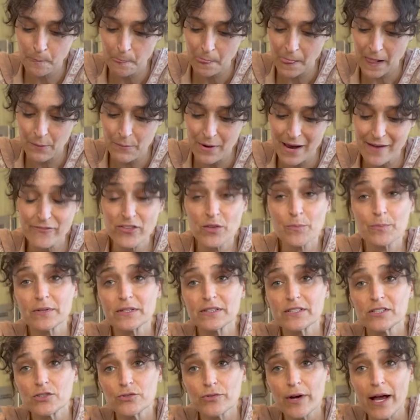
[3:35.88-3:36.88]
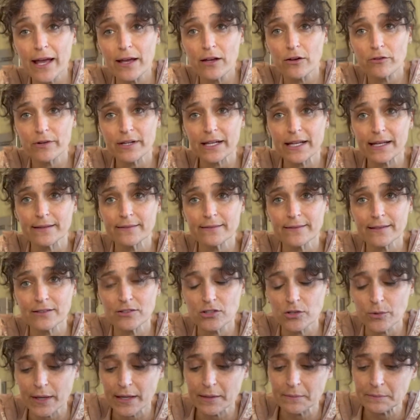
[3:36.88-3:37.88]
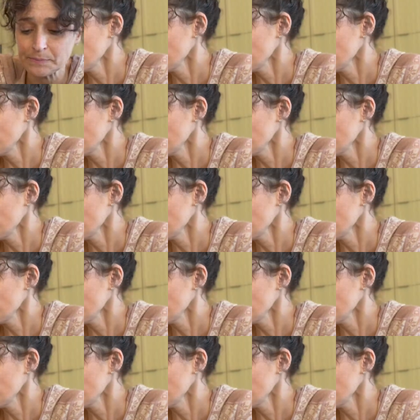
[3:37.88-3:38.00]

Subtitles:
We have to put the dry ingredients into it.